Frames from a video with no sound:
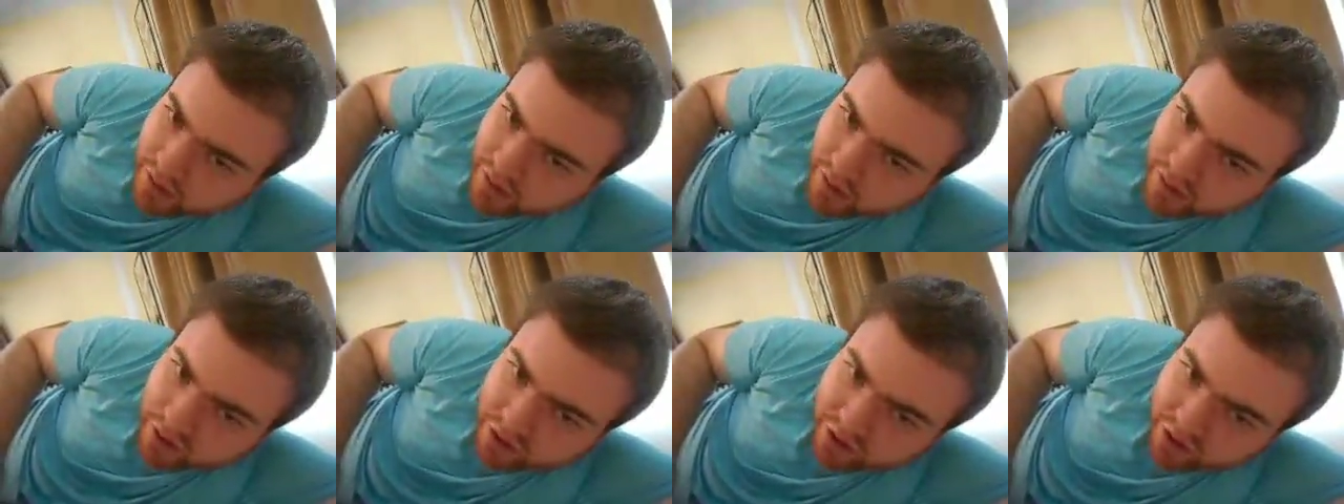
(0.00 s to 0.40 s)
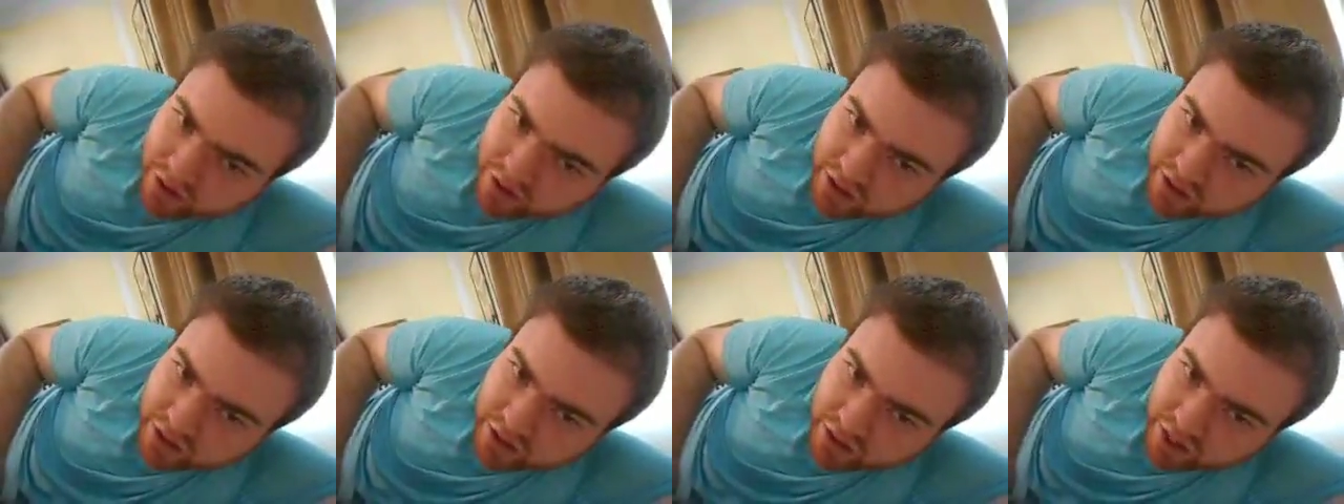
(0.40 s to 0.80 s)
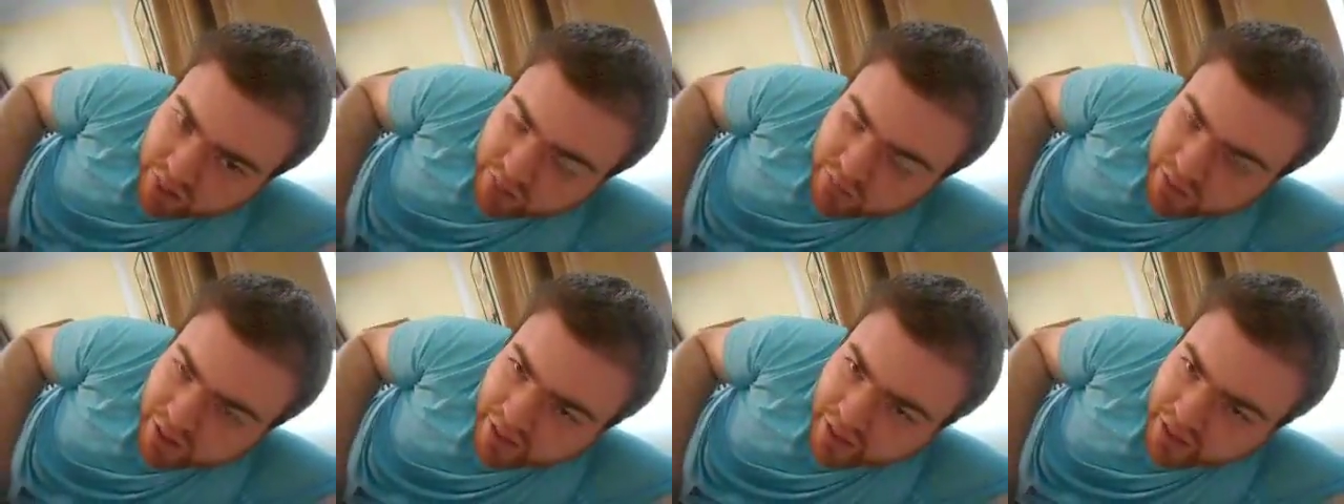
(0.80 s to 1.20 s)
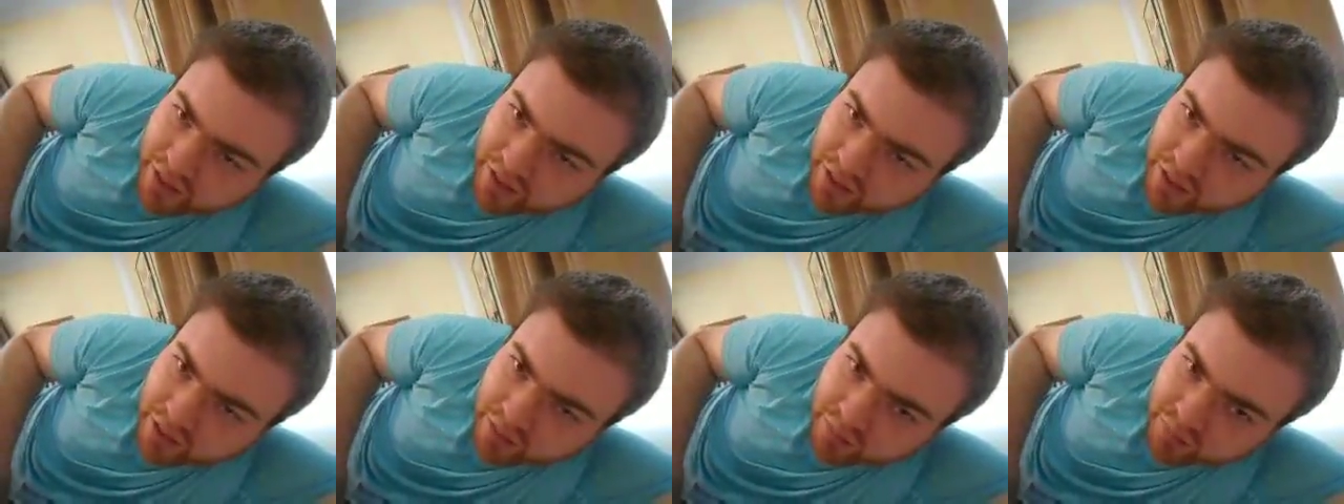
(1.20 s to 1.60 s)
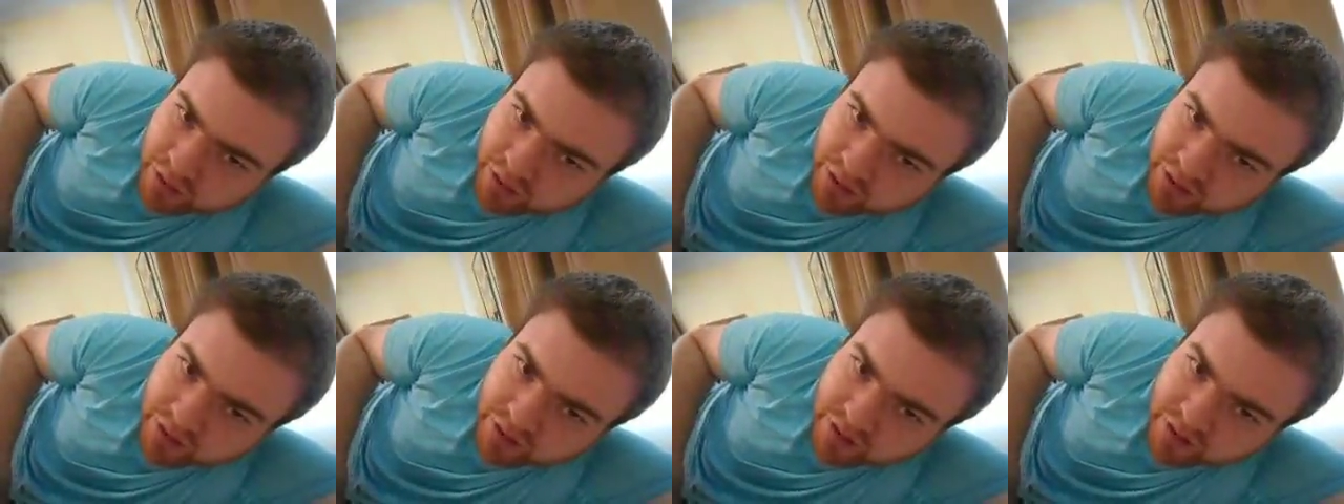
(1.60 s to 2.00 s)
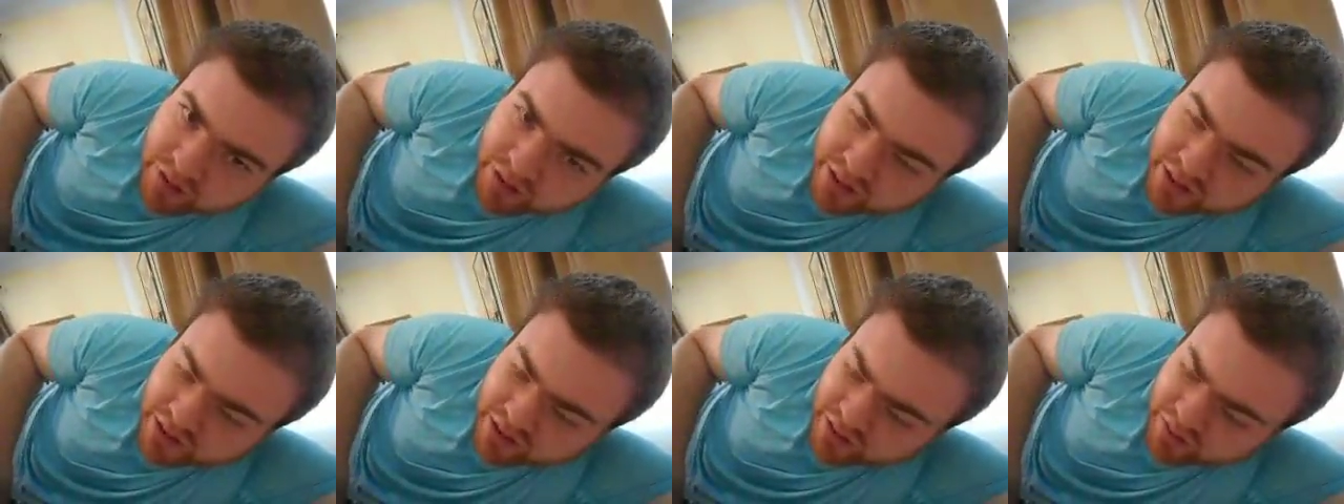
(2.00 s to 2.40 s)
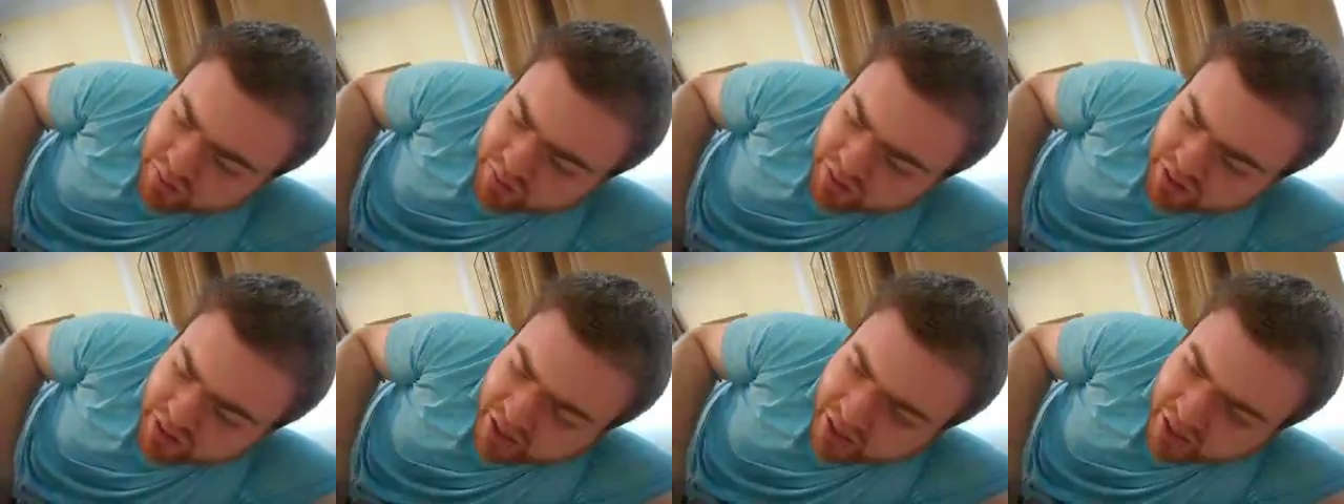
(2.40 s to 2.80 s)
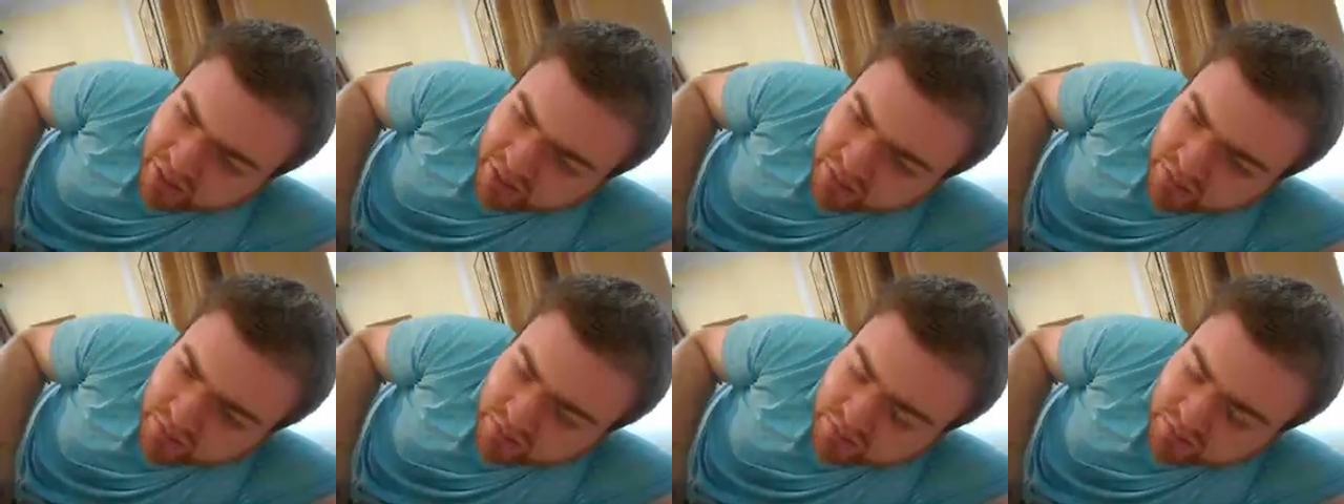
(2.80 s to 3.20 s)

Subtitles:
And the crocodile came, they had lesser skin.